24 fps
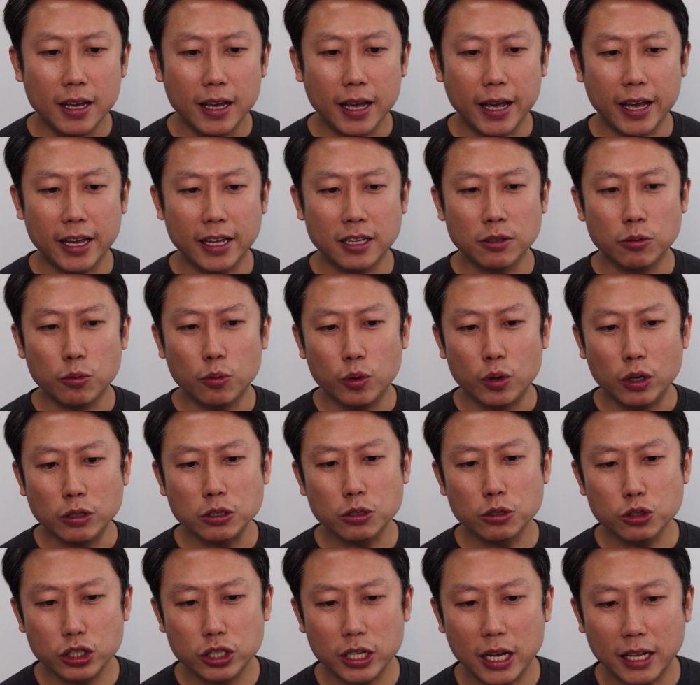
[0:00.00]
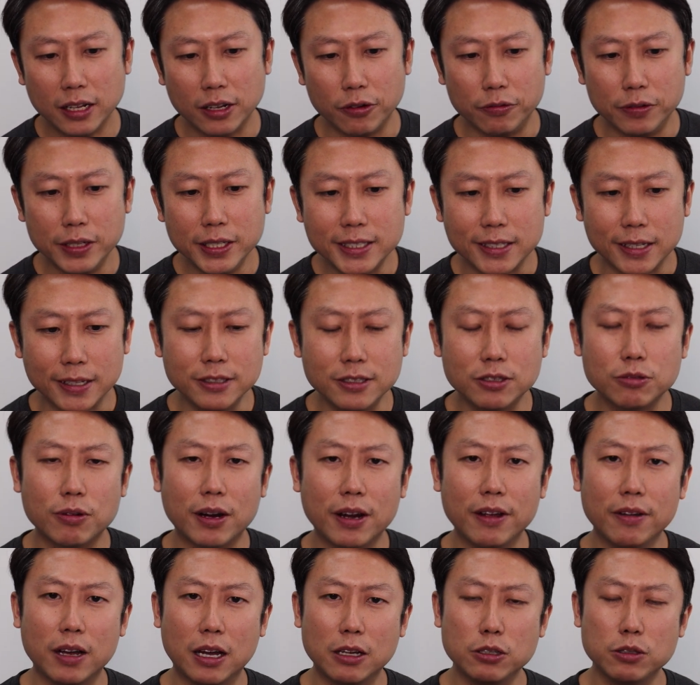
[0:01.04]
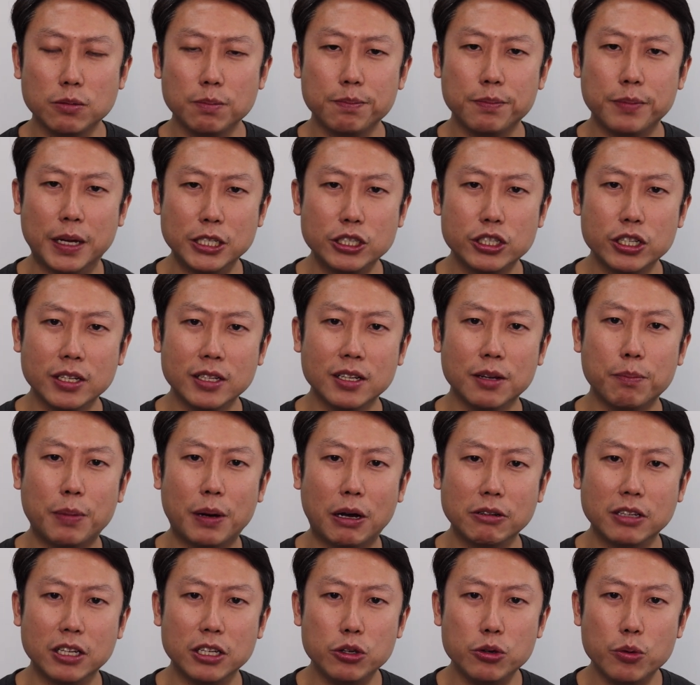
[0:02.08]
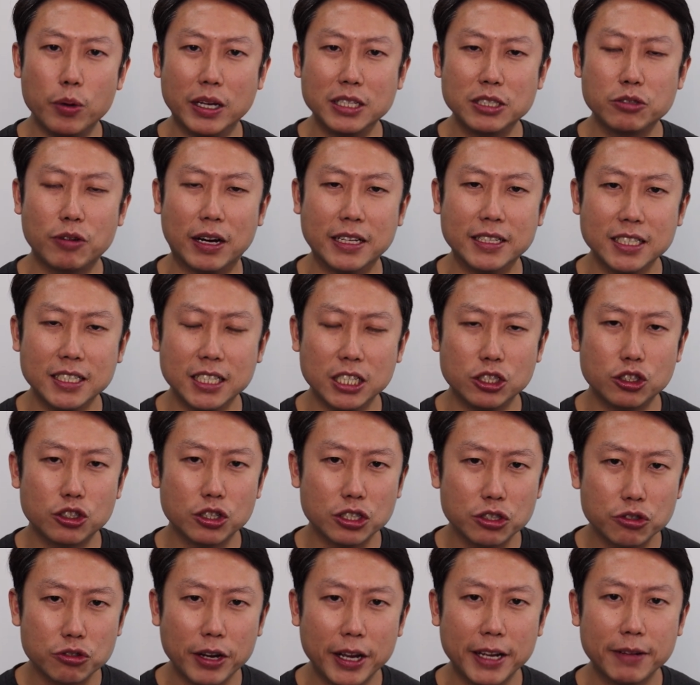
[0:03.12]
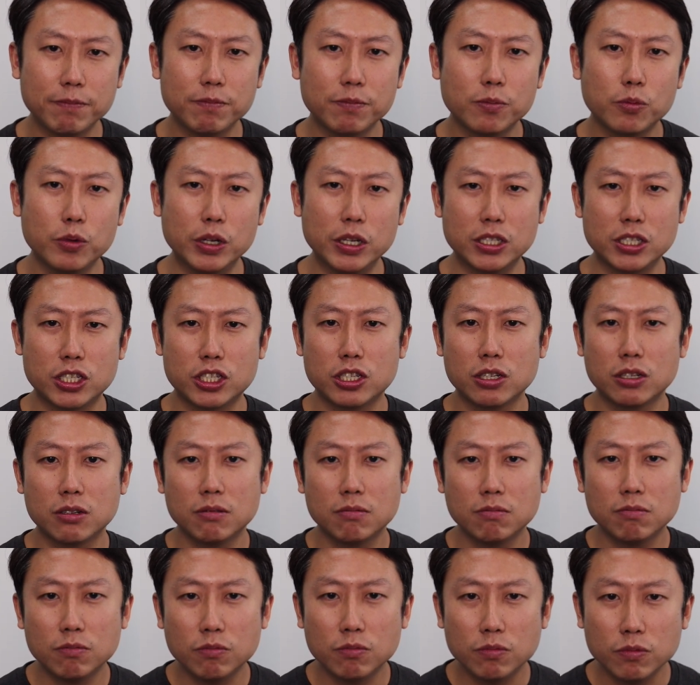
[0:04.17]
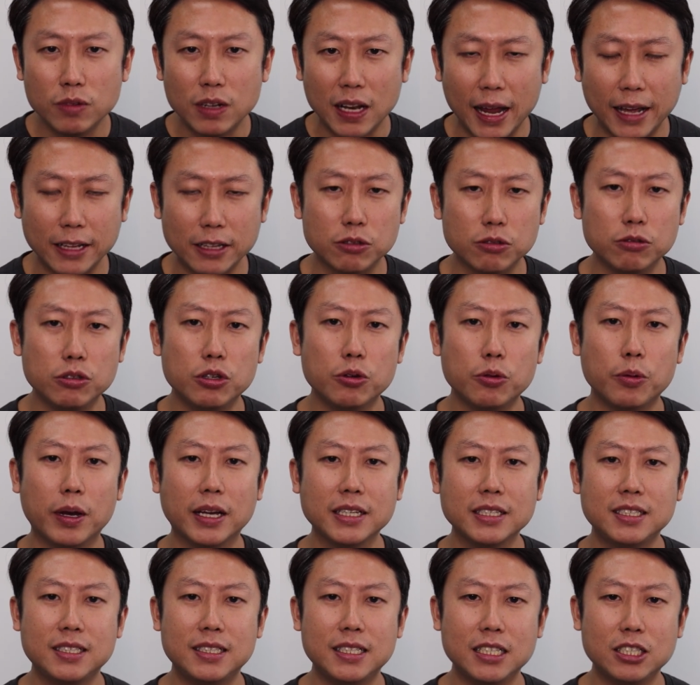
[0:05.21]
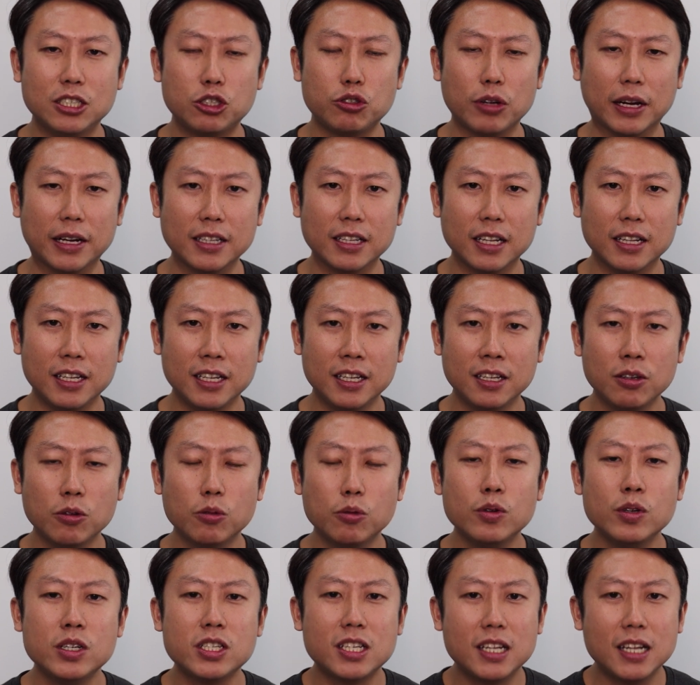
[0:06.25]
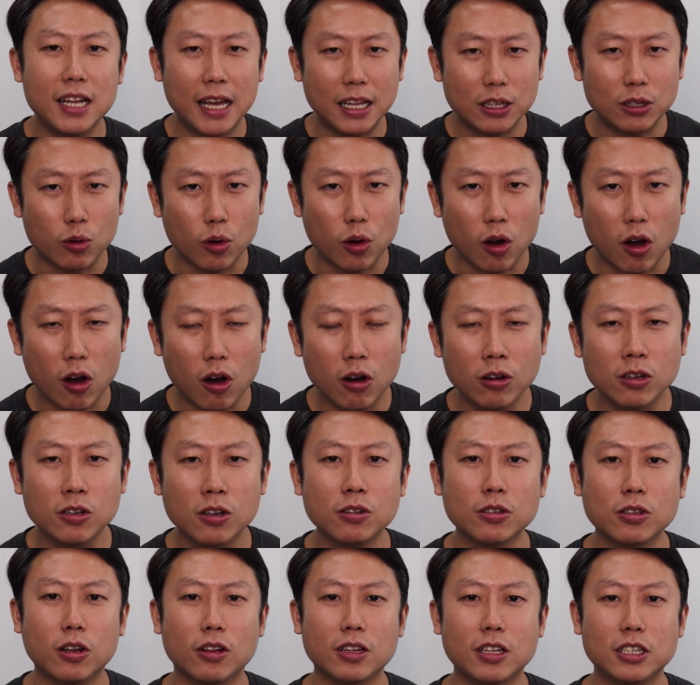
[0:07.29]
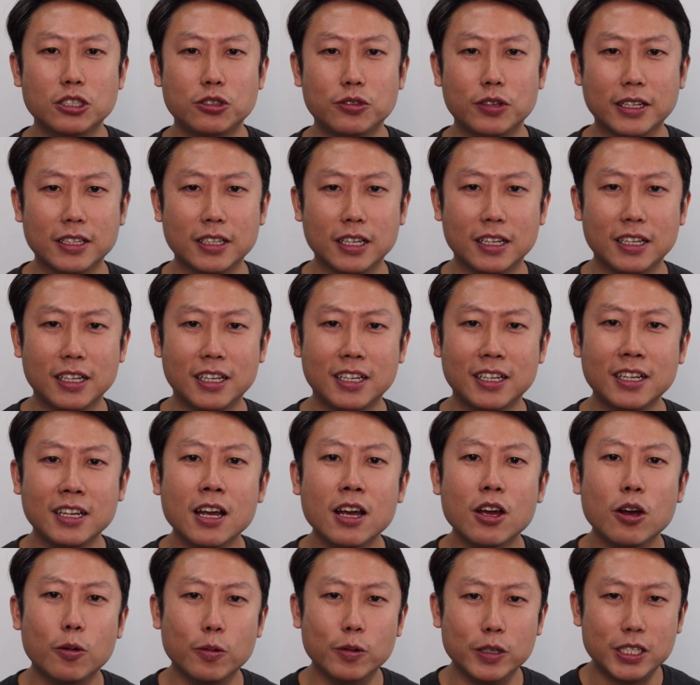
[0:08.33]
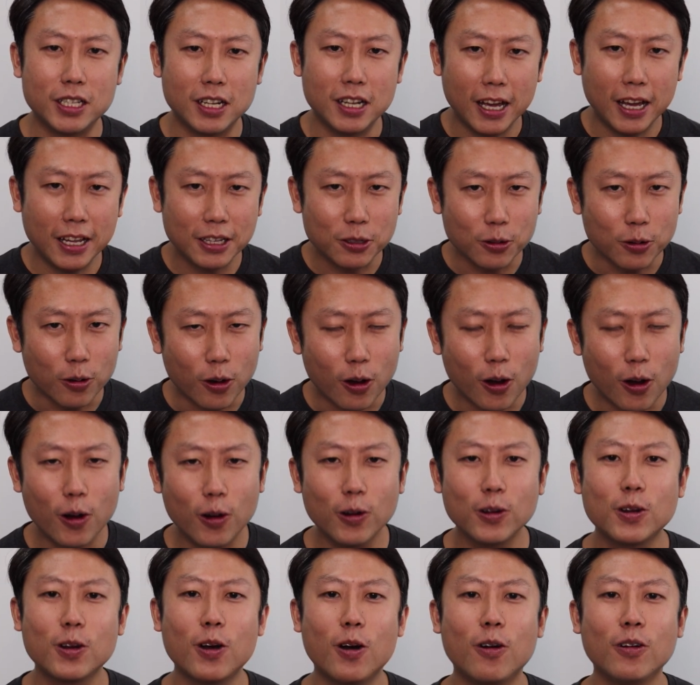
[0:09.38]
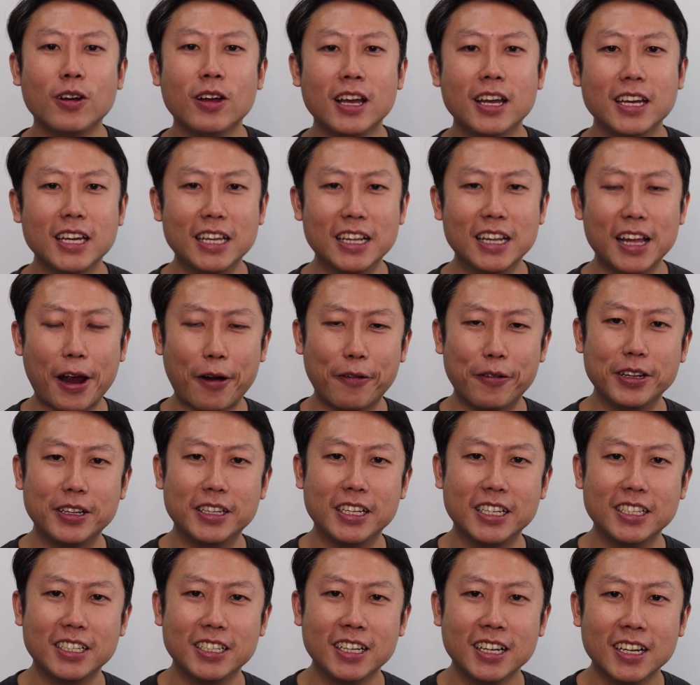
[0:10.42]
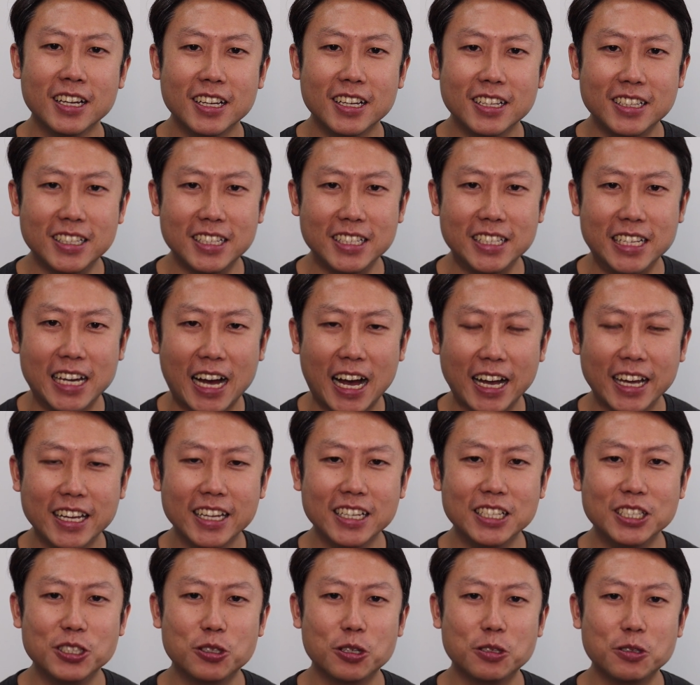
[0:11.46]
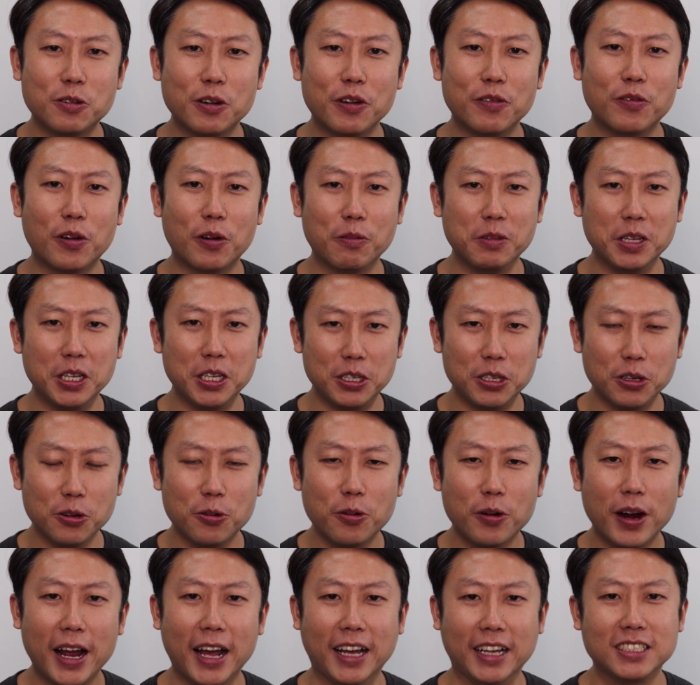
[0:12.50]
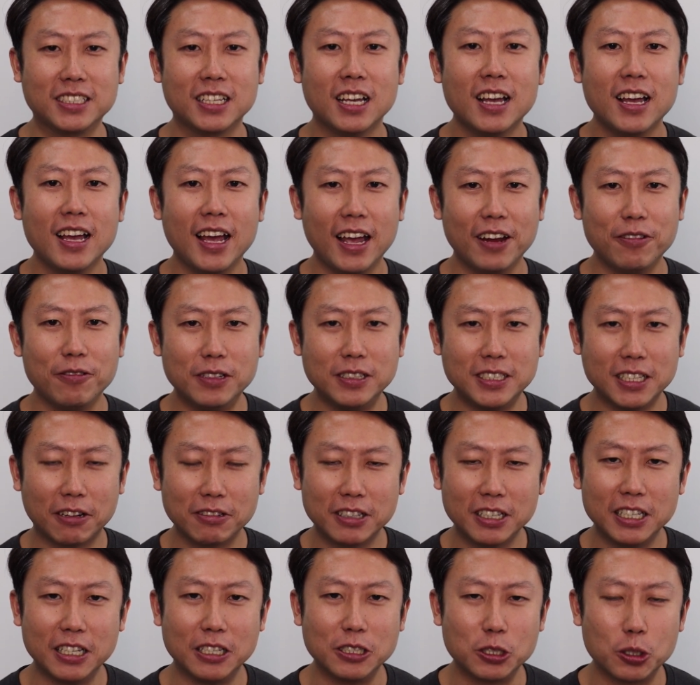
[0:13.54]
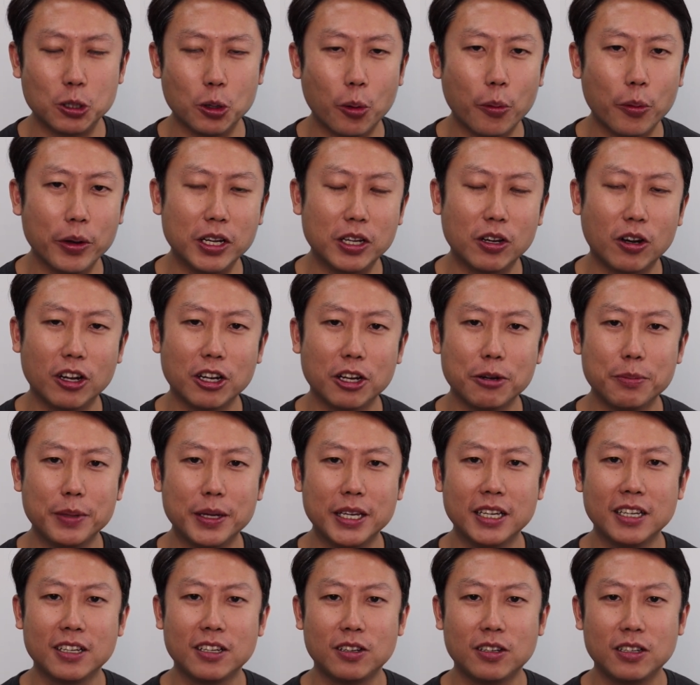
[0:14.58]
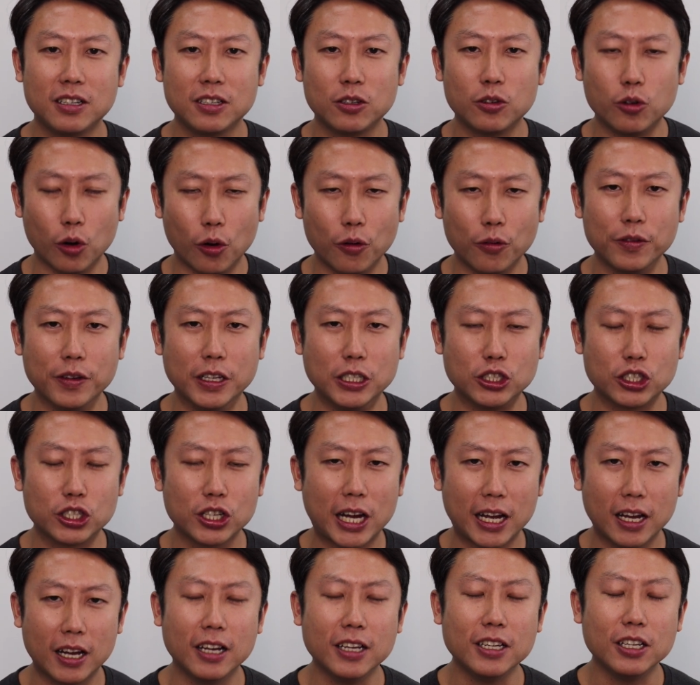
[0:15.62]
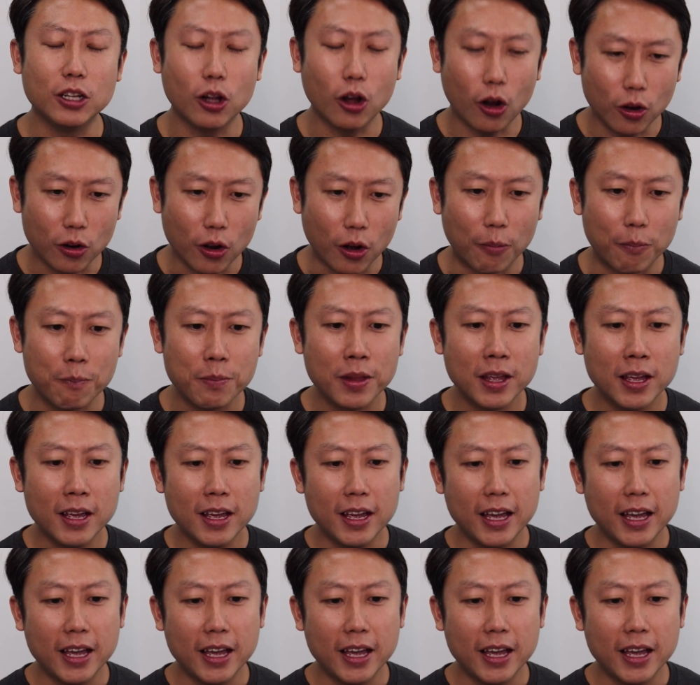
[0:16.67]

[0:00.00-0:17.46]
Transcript: And we also share the reasons, right? I mentioned about the US rising interest rate, which led to USD strengthening, which led to Hong Kong dollar strengthening, which led to Hong Kong inheriting the higher interest rate from the US and resulting in a slower economy growth in China, in Hong Kong.